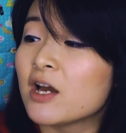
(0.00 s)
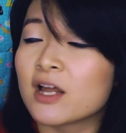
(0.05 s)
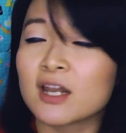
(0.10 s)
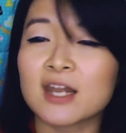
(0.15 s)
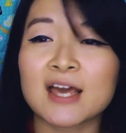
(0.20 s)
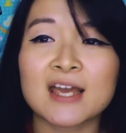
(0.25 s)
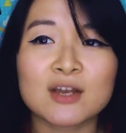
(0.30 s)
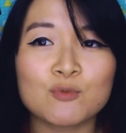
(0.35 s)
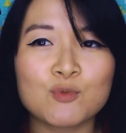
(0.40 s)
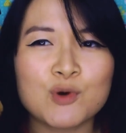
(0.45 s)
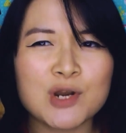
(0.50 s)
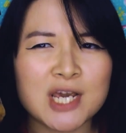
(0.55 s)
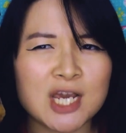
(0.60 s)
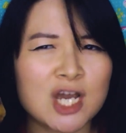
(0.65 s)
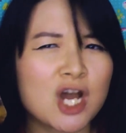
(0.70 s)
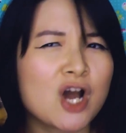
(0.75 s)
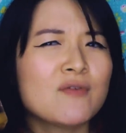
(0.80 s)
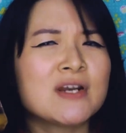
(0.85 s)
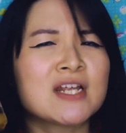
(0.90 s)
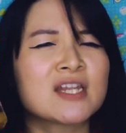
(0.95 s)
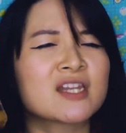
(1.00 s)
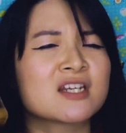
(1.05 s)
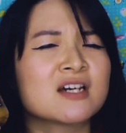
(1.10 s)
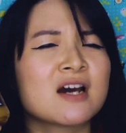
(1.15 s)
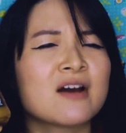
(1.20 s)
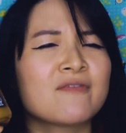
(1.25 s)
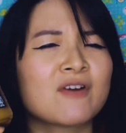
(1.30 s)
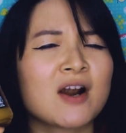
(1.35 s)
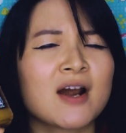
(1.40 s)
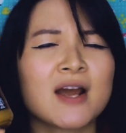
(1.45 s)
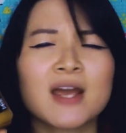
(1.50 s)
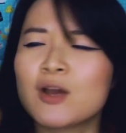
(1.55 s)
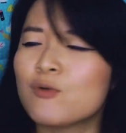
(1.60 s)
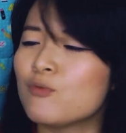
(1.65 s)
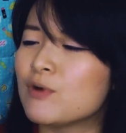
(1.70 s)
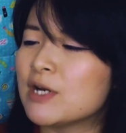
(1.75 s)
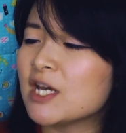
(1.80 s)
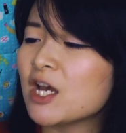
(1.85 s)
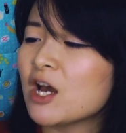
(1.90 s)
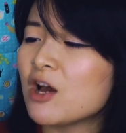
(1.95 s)
Like, would it go in a stir fry?
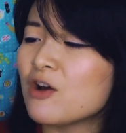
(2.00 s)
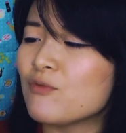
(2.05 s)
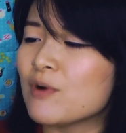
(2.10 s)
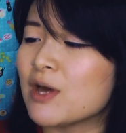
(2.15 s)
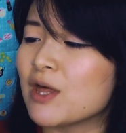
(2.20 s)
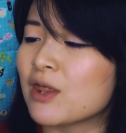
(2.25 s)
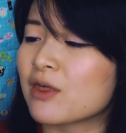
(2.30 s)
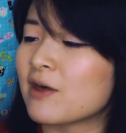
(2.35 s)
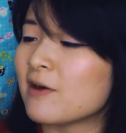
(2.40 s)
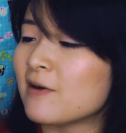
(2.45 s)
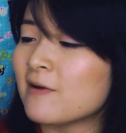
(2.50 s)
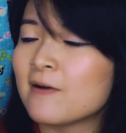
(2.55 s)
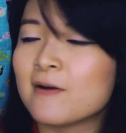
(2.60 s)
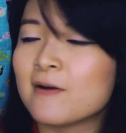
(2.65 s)
Would it go with,